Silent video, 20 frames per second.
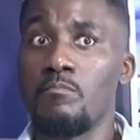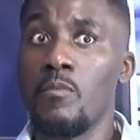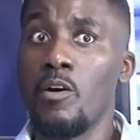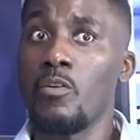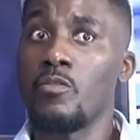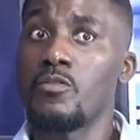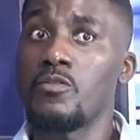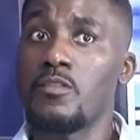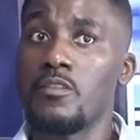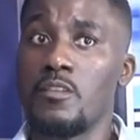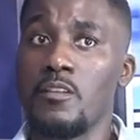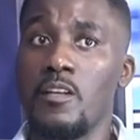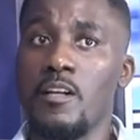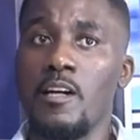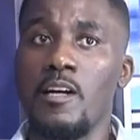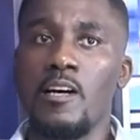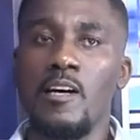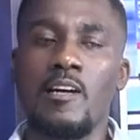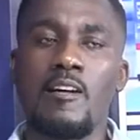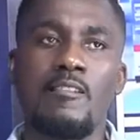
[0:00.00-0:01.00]
Most.
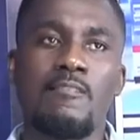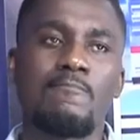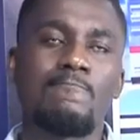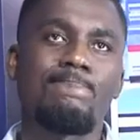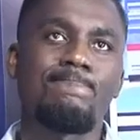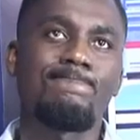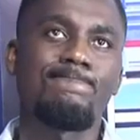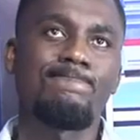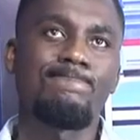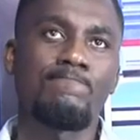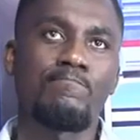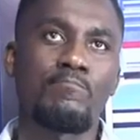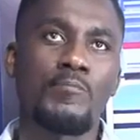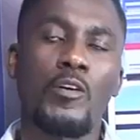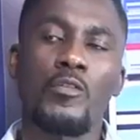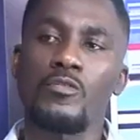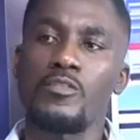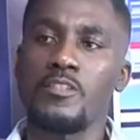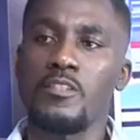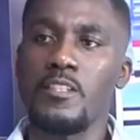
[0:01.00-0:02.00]

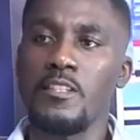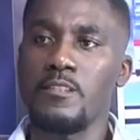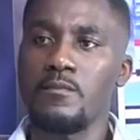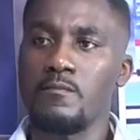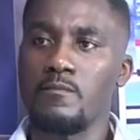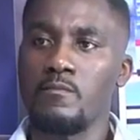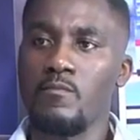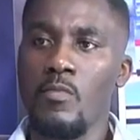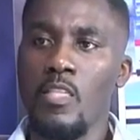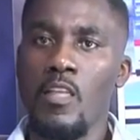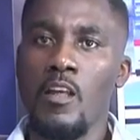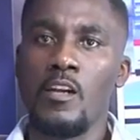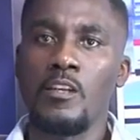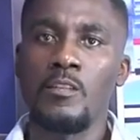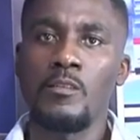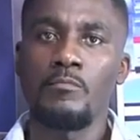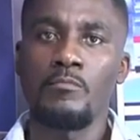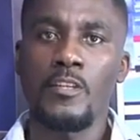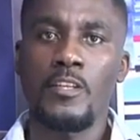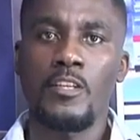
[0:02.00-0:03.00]
Posting.
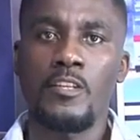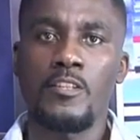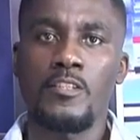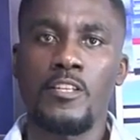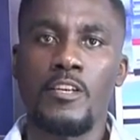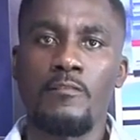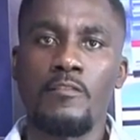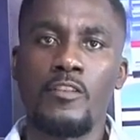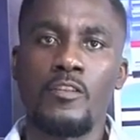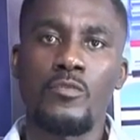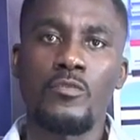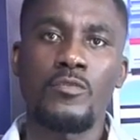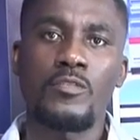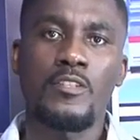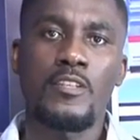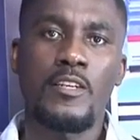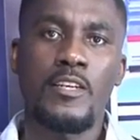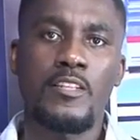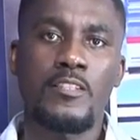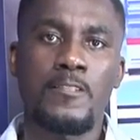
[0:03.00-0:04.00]
Because I've
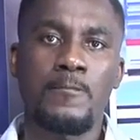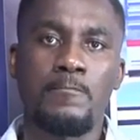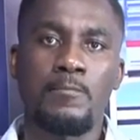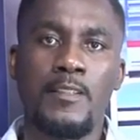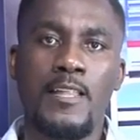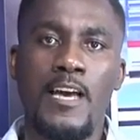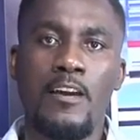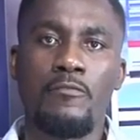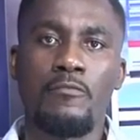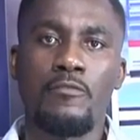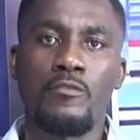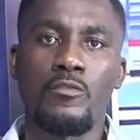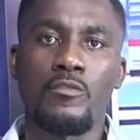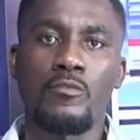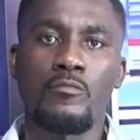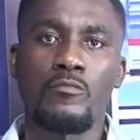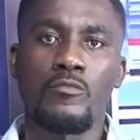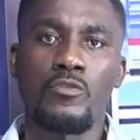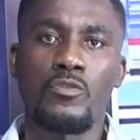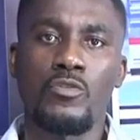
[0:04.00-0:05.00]
used it as a
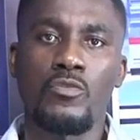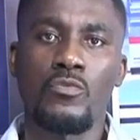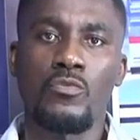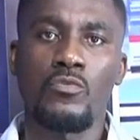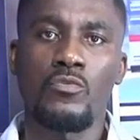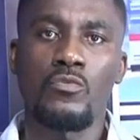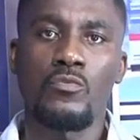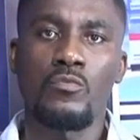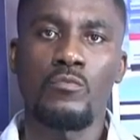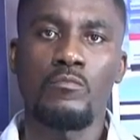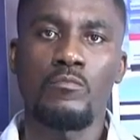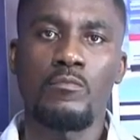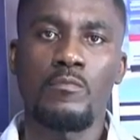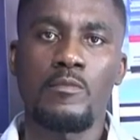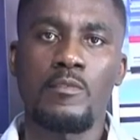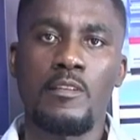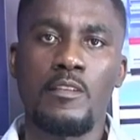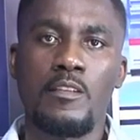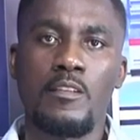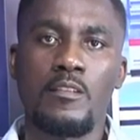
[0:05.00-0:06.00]
platform to
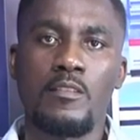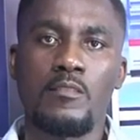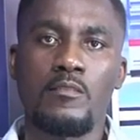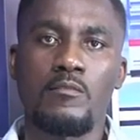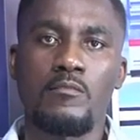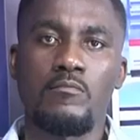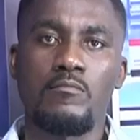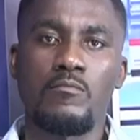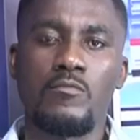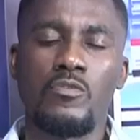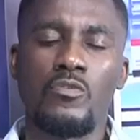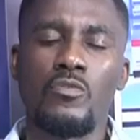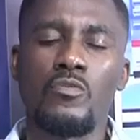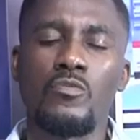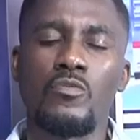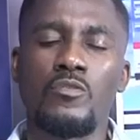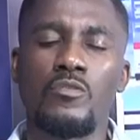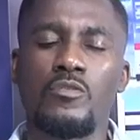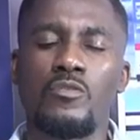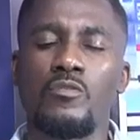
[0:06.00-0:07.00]

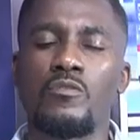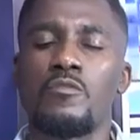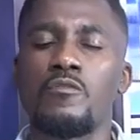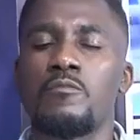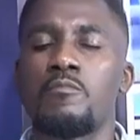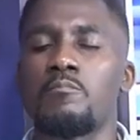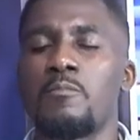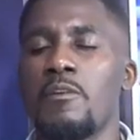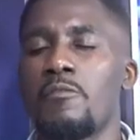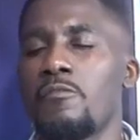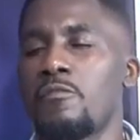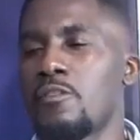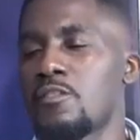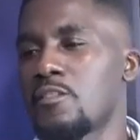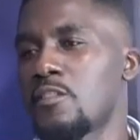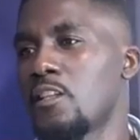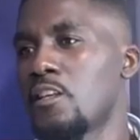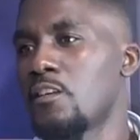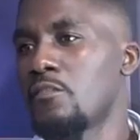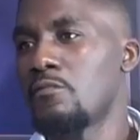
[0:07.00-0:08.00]
do my
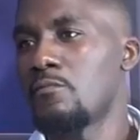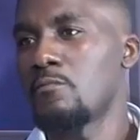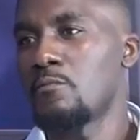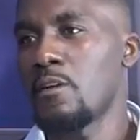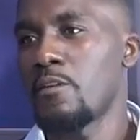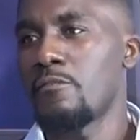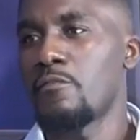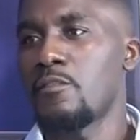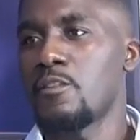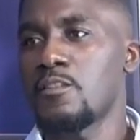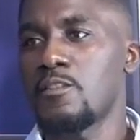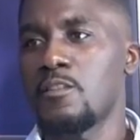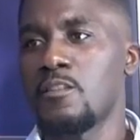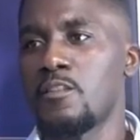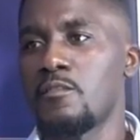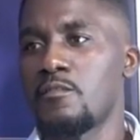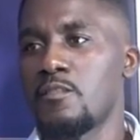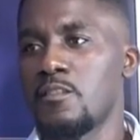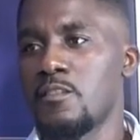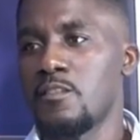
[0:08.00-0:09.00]
first love. My first
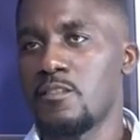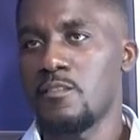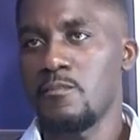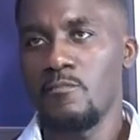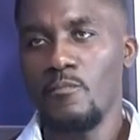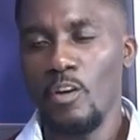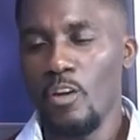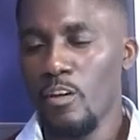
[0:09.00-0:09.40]
love is